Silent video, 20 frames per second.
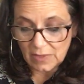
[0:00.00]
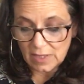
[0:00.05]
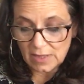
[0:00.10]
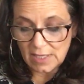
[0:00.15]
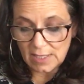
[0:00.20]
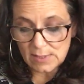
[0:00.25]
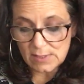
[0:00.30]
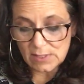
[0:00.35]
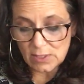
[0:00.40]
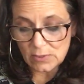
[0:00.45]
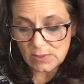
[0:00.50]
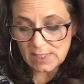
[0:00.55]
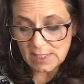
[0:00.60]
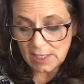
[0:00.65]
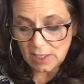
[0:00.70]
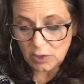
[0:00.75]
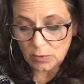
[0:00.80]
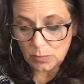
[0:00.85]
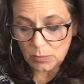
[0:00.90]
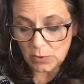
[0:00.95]
The
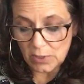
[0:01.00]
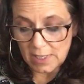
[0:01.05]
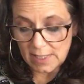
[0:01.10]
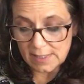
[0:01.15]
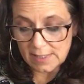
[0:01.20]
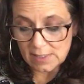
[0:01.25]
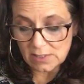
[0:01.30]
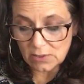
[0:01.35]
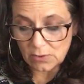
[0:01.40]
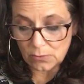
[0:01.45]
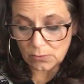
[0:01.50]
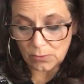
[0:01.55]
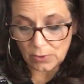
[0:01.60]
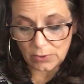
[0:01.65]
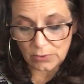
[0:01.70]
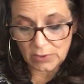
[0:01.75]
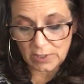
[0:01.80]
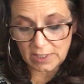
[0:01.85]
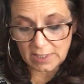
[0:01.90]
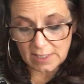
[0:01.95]
Associated Press
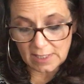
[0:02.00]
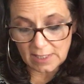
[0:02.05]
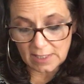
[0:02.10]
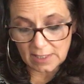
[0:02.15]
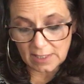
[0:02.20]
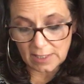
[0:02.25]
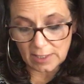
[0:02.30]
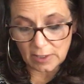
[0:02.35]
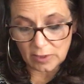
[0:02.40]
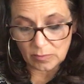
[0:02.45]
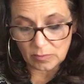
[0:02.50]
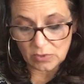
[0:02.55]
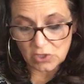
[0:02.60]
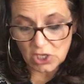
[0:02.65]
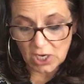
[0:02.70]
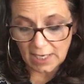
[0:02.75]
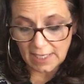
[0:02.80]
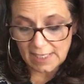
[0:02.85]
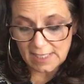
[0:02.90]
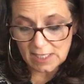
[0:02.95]
quoted
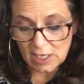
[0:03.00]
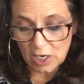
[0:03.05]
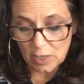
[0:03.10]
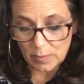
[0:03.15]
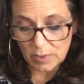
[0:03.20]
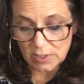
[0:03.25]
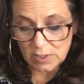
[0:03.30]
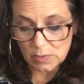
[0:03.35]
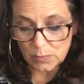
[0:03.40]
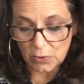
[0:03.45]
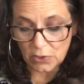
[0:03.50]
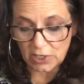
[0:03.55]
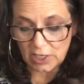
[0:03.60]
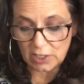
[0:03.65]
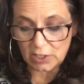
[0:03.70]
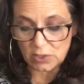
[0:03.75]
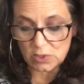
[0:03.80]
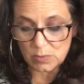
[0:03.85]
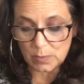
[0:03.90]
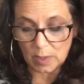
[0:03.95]
Chinese Communist Party
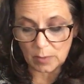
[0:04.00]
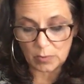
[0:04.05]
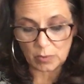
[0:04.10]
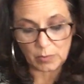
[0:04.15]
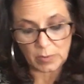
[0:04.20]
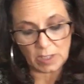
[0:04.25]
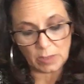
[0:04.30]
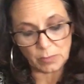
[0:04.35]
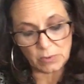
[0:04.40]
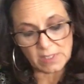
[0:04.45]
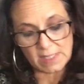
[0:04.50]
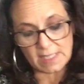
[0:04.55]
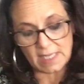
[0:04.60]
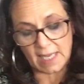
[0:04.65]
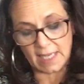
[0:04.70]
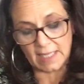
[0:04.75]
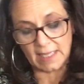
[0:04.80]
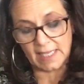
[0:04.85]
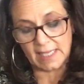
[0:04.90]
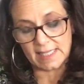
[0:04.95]
newspaper People's
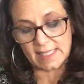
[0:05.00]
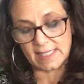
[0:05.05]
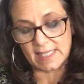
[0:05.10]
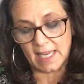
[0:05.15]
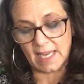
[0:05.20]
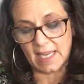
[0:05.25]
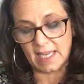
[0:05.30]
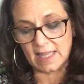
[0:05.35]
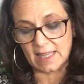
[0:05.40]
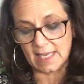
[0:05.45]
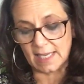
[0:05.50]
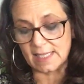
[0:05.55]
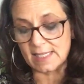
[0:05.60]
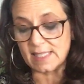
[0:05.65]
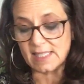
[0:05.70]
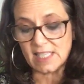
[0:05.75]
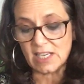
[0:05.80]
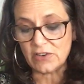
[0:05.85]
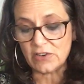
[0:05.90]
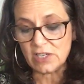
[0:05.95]
Daily as saying that a
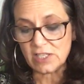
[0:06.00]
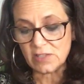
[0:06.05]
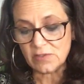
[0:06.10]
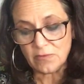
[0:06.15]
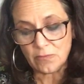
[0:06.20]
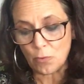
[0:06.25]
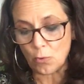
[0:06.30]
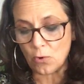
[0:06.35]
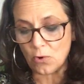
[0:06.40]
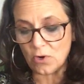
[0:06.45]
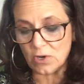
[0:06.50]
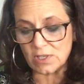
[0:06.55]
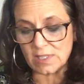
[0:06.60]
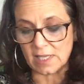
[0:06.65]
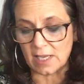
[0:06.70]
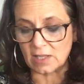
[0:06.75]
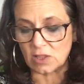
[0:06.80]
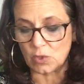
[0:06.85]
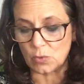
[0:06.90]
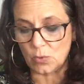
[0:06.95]
series of wars
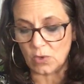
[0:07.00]
like the